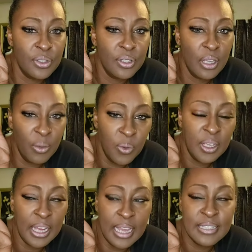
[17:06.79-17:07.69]
It really
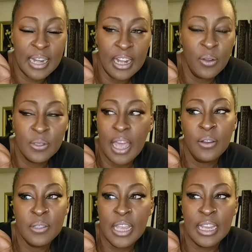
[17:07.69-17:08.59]
is. And I don't I don't
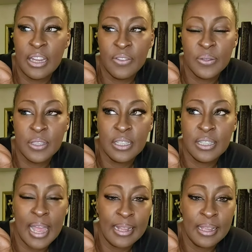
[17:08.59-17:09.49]
take any of those things
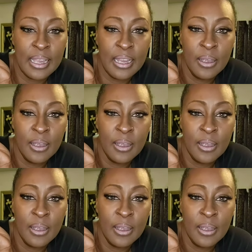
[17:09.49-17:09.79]
lightly.